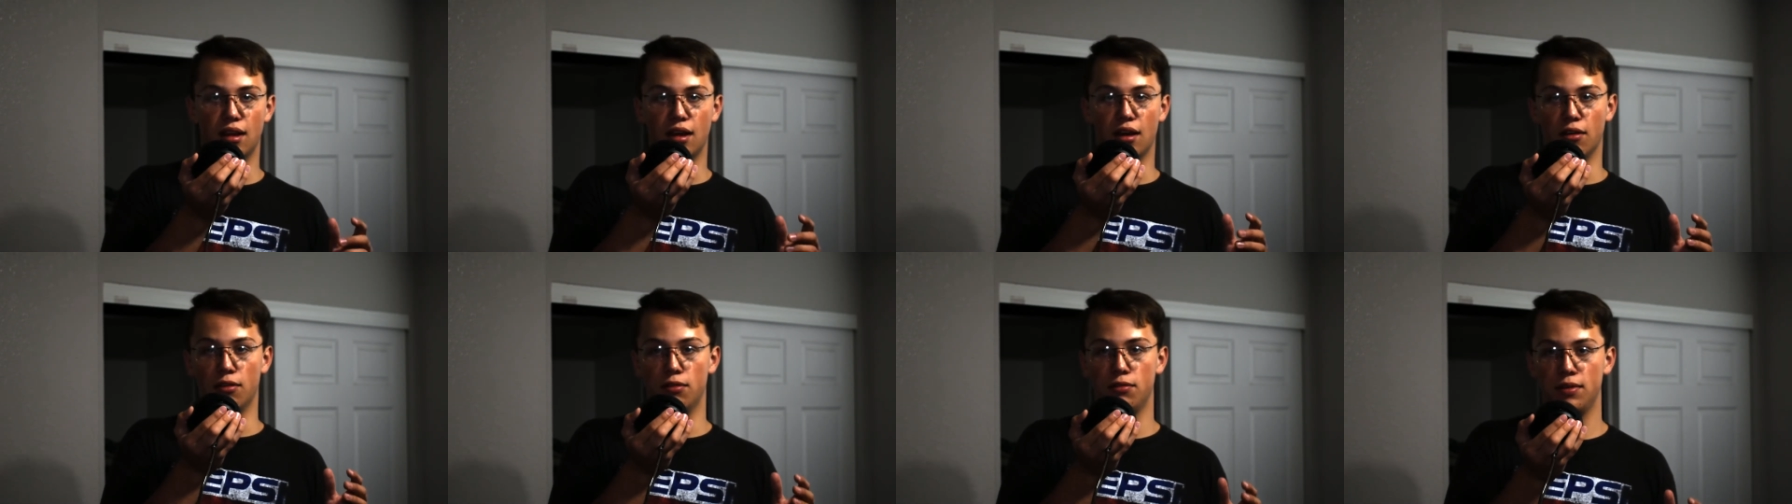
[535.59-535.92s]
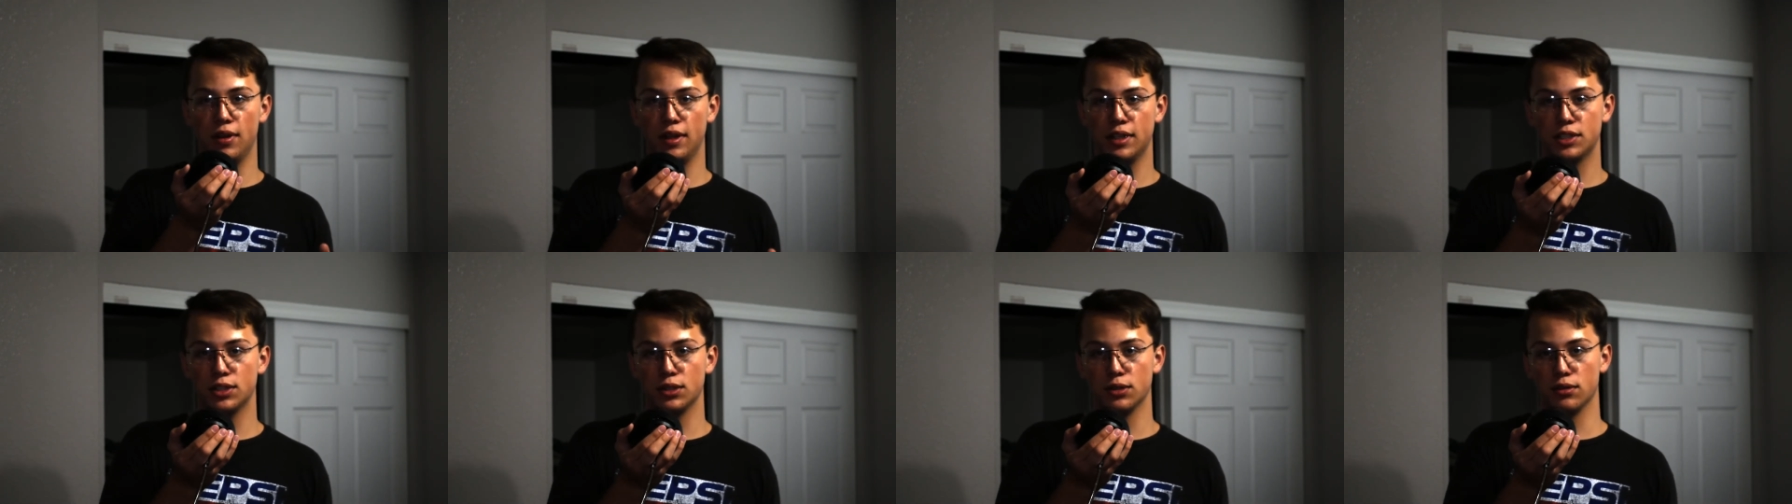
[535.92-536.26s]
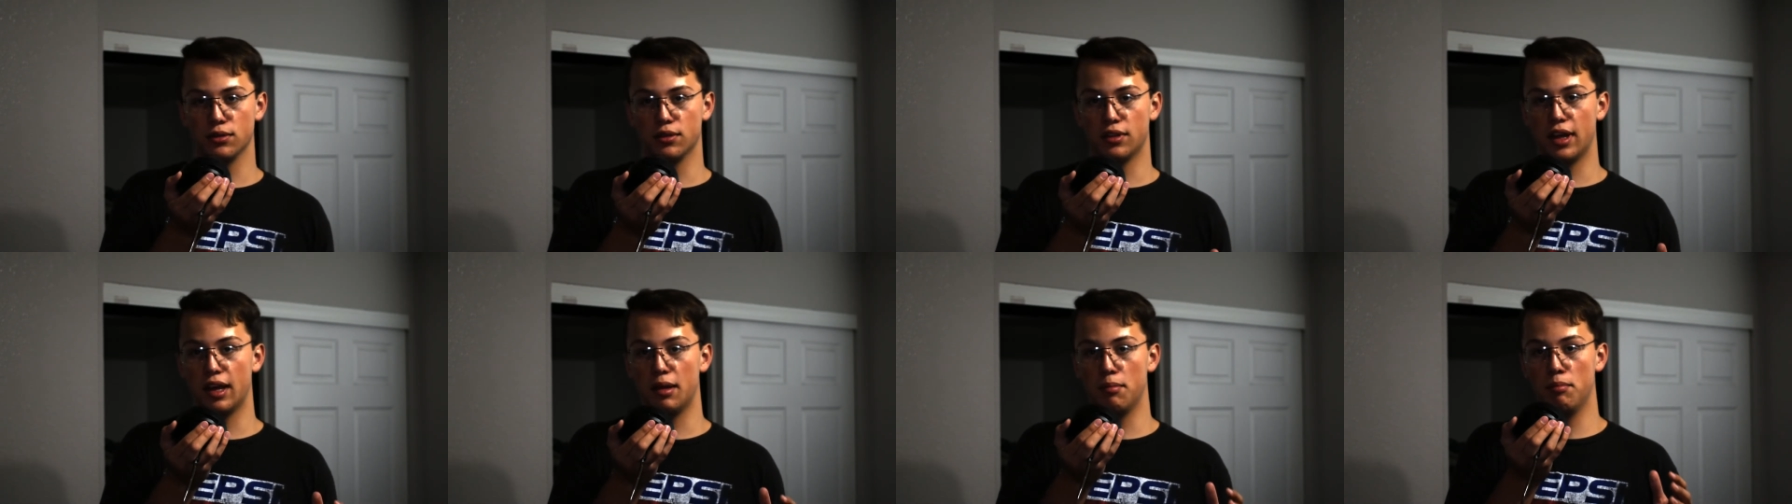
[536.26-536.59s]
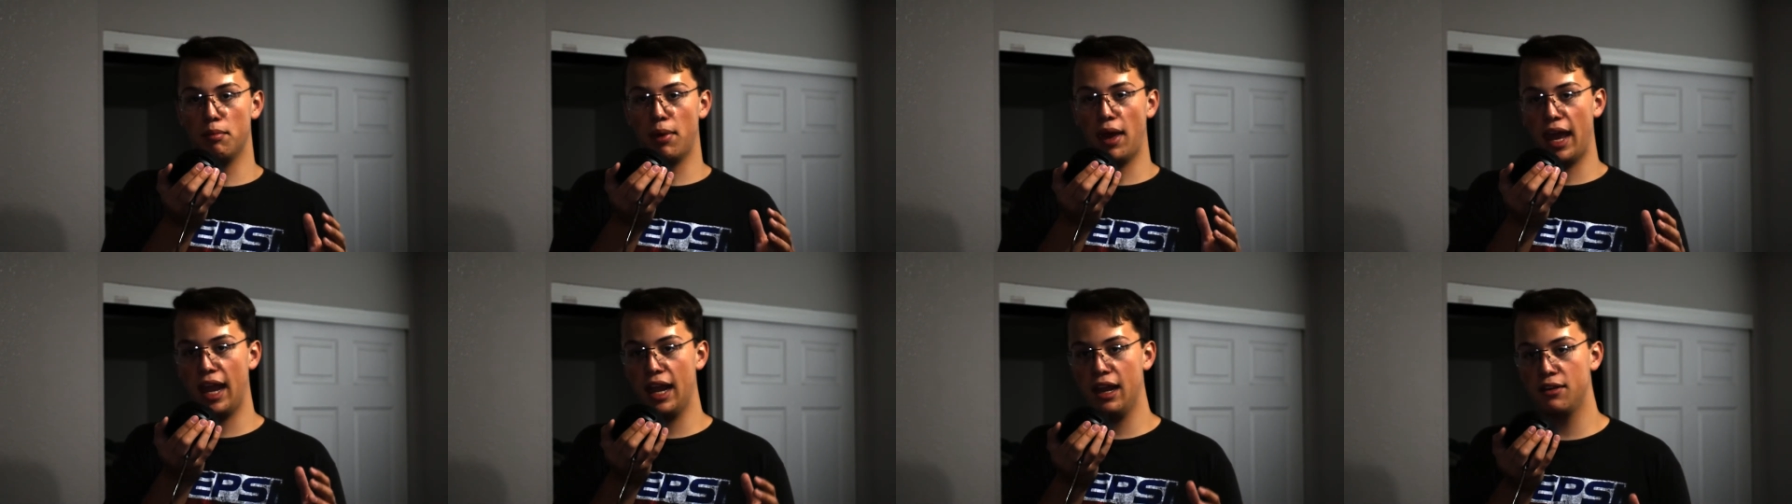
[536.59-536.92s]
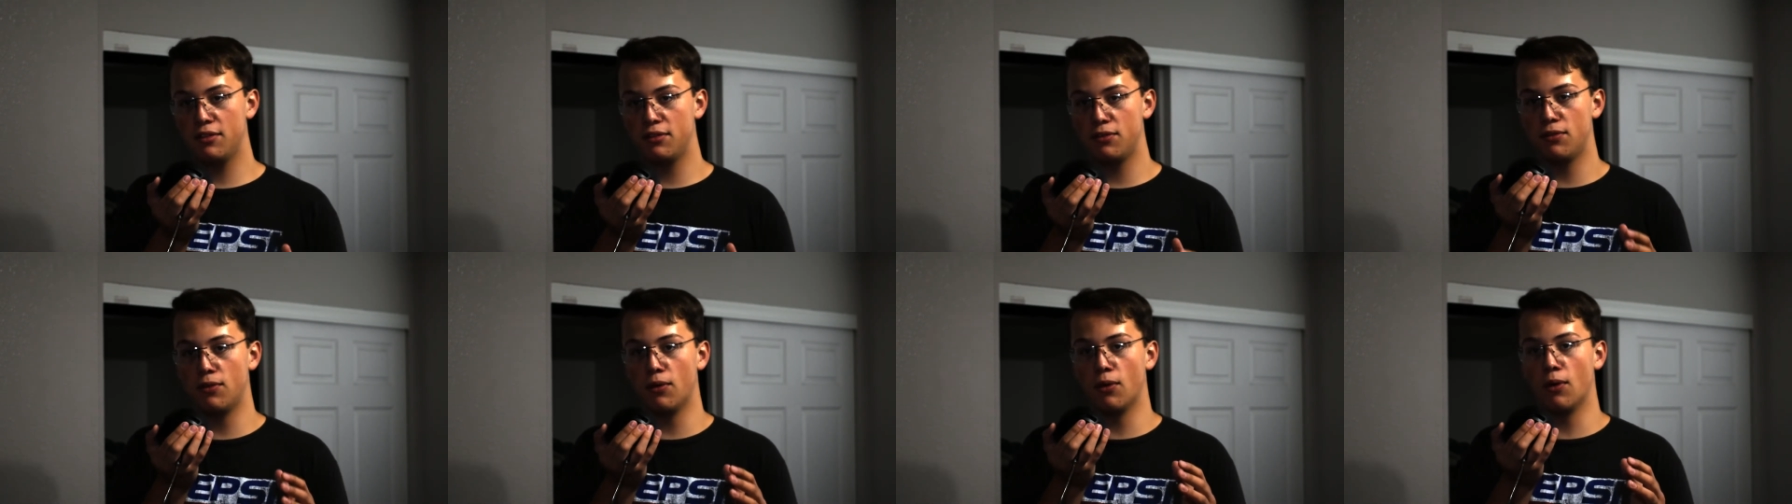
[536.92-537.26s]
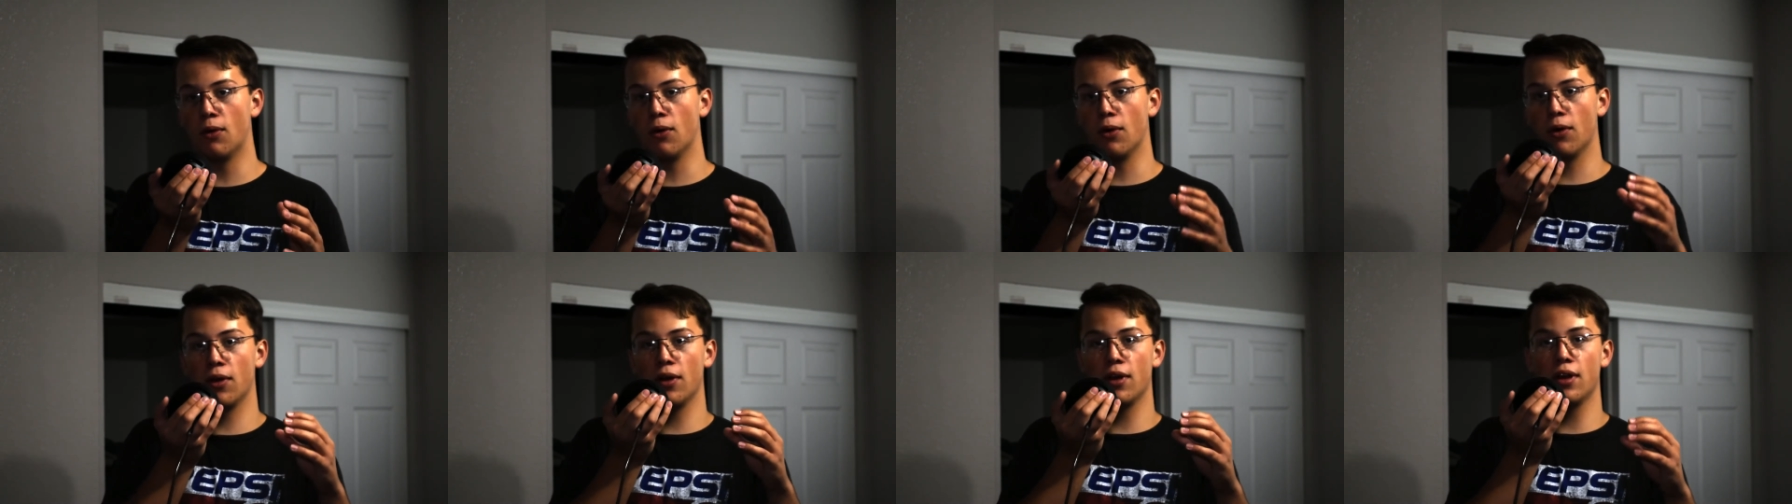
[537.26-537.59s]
feature they paid for